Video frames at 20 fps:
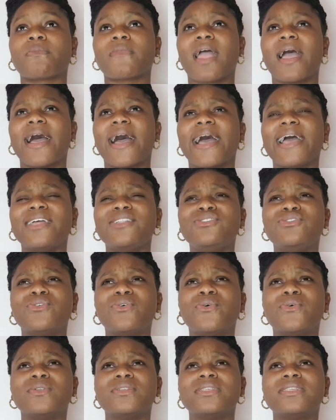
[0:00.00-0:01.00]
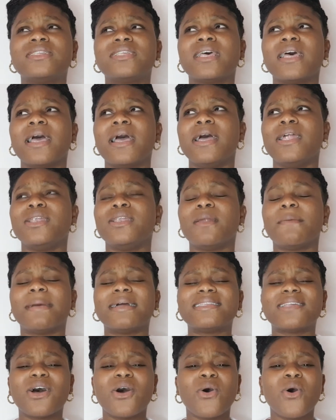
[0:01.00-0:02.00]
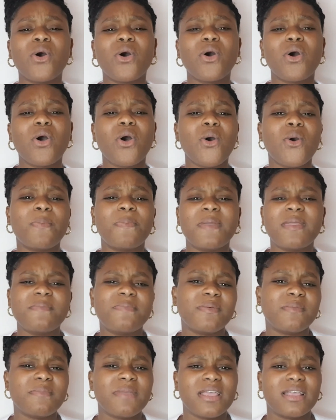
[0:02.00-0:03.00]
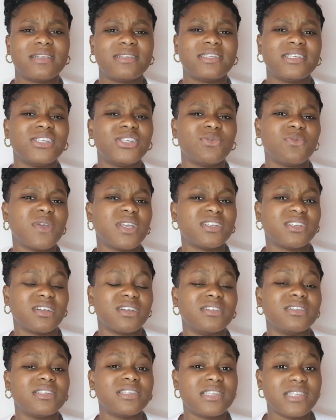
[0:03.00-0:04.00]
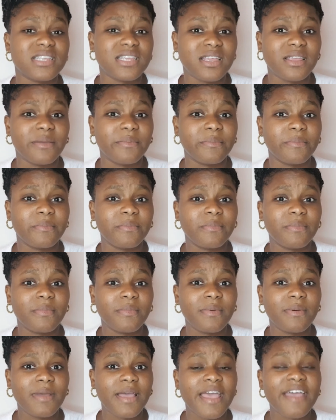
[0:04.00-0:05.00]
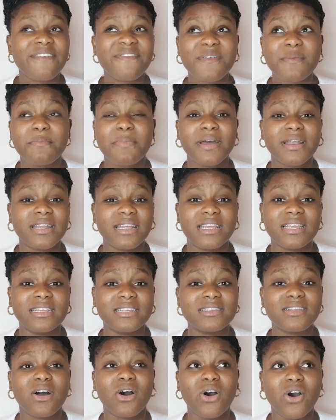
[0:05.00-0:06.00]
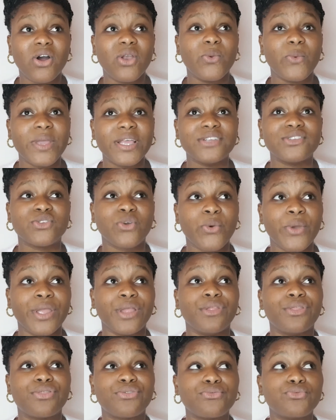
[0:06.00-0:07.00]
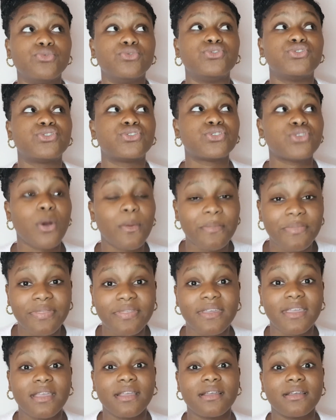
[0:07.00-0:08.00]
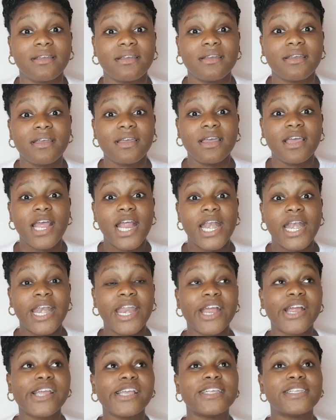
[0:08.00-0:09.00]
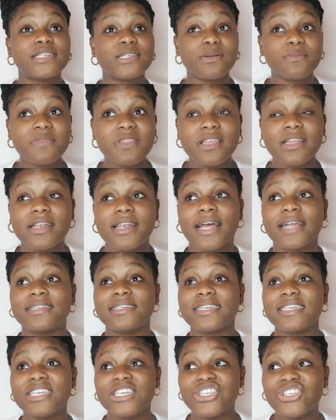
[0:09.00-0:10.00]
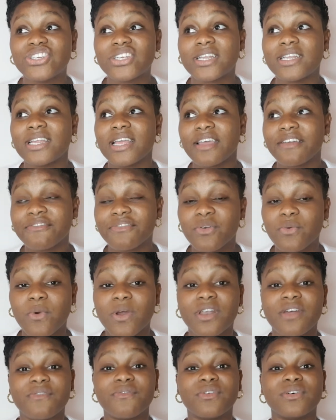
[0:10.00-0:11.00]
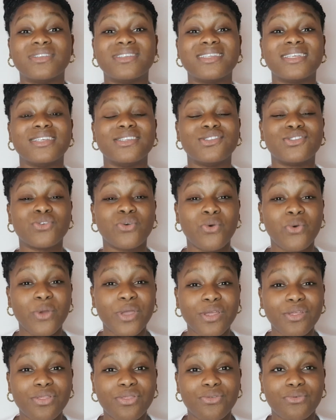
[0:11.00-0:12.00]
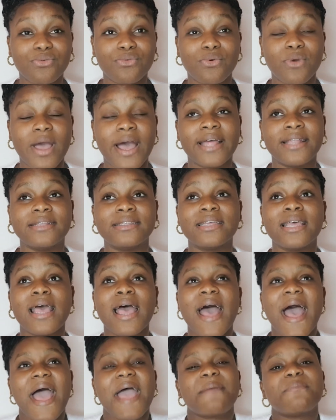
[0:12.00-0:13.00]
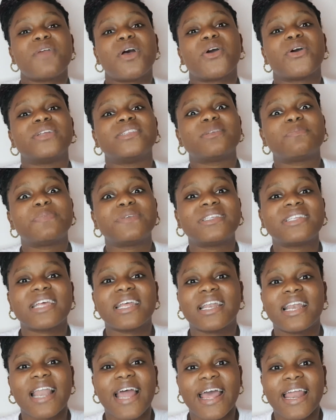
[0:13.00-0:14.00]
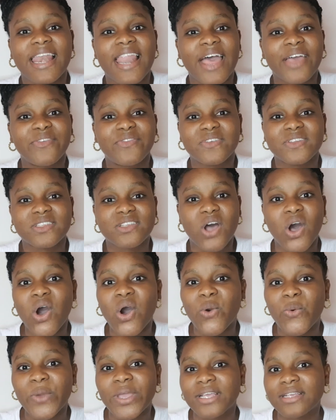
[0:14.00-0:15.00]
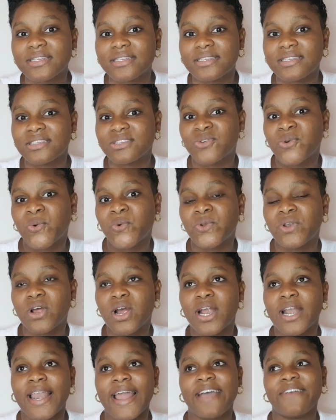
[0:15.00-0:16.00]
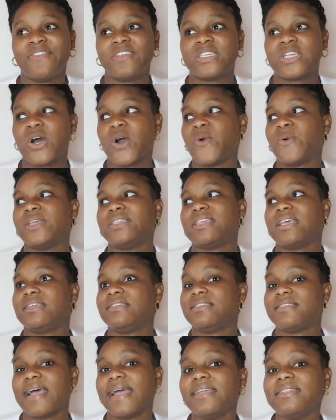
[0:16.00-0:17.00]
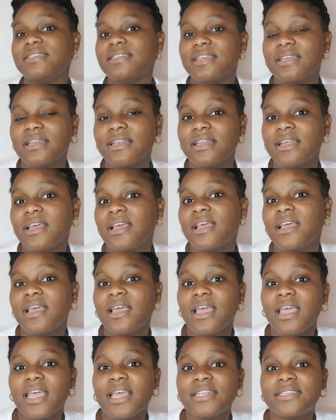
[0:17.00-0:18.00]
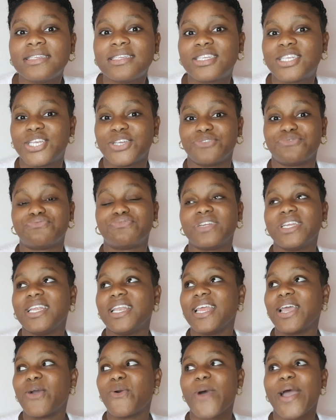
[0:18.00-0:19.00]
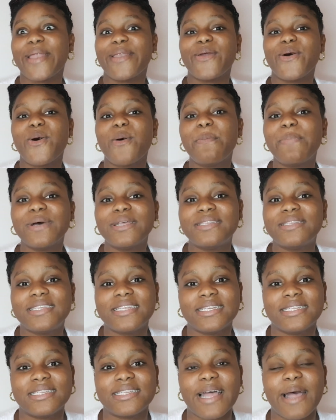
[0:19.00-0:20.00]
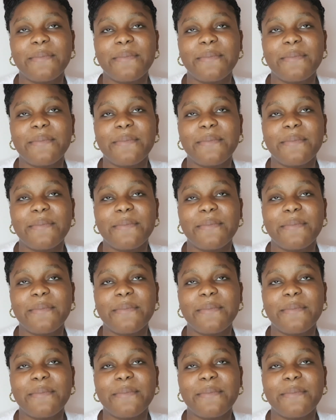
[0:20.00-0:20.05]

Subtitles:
matter how people make situations seem, everybody is always going through something. There is something that each and every one of us is going through, and I'm not going to pretend like life is always good or life is always exciting. It's really quite the opposite. I